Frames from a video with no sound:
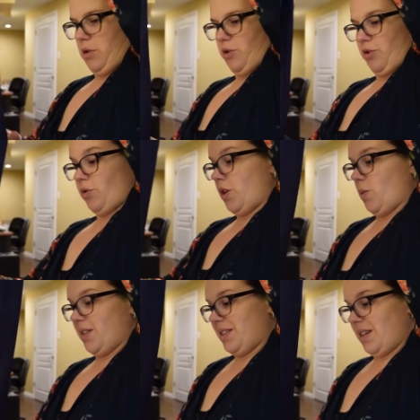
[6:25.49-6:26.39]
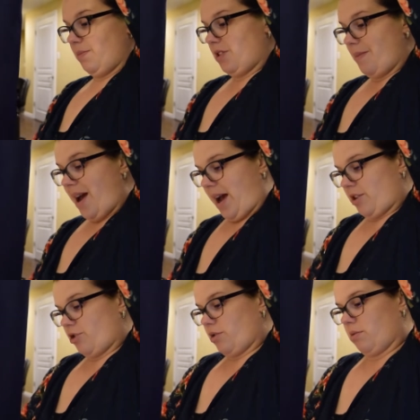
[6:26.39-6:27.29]
there's only one seam to
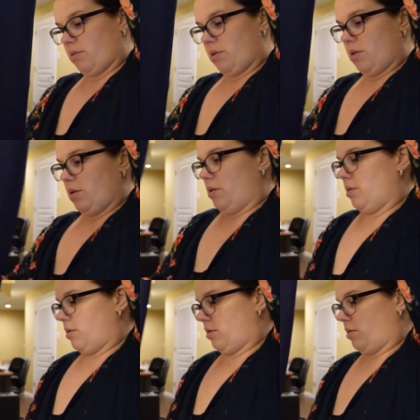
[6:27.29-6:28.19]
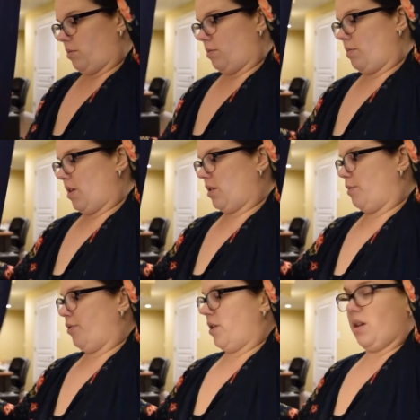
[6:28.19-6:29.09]
match, so it makes it
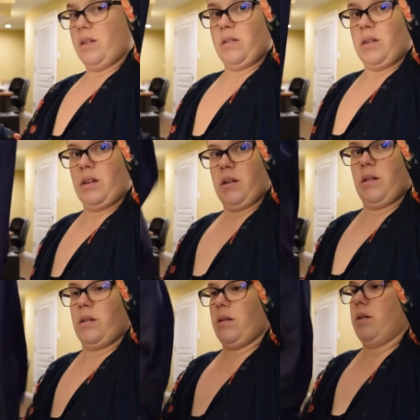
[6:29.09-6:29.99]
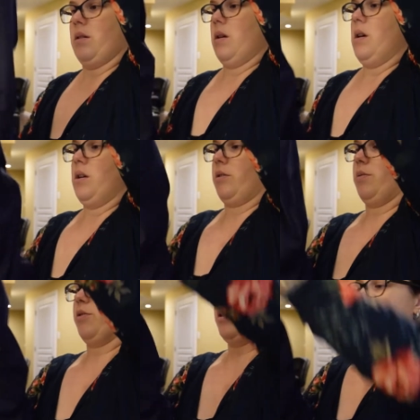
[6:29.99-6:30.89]
pretty easy. So I'm
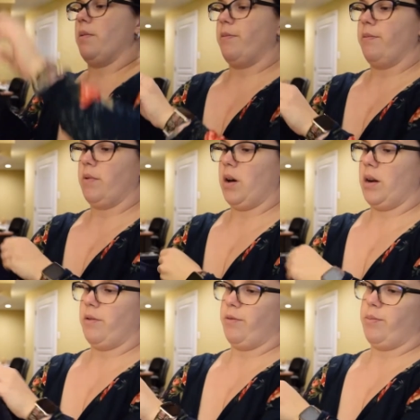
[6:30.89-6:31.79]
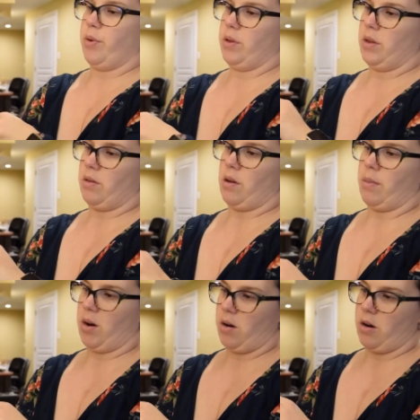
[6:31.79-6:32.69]
just gonna kind of put this on
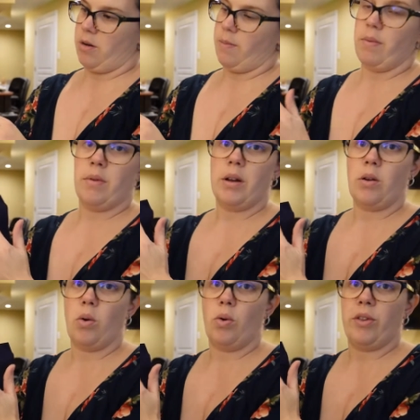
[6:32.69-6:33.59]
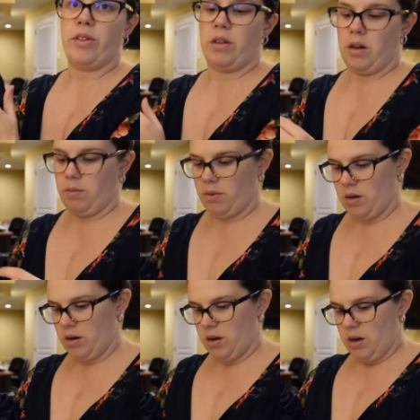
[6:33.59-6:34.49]
my arm, hold the seam,
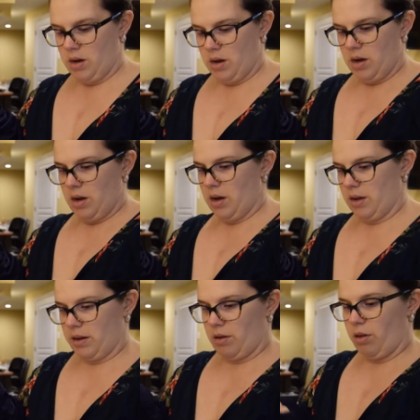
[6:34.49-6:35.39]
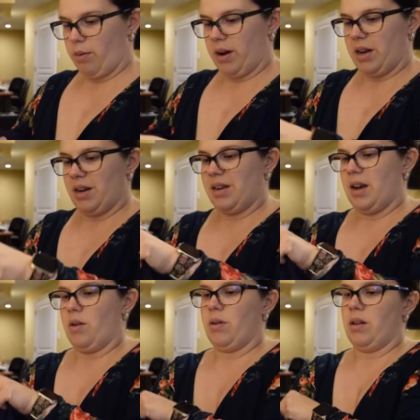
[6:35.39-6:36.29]
and then thread it
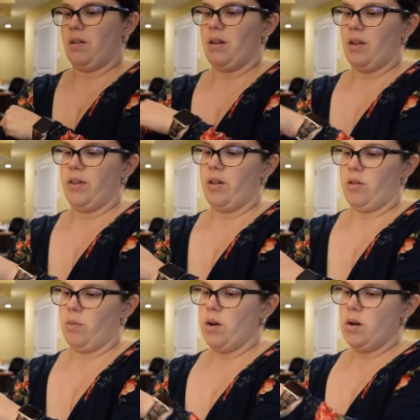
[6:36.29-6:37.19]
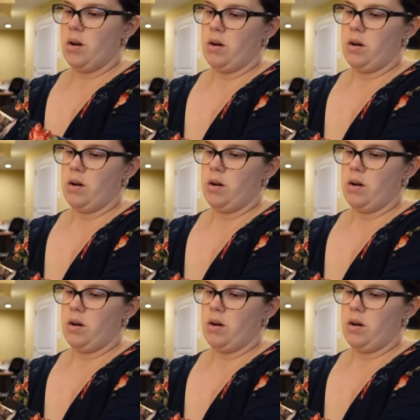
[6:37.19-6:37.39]
down inside the other one.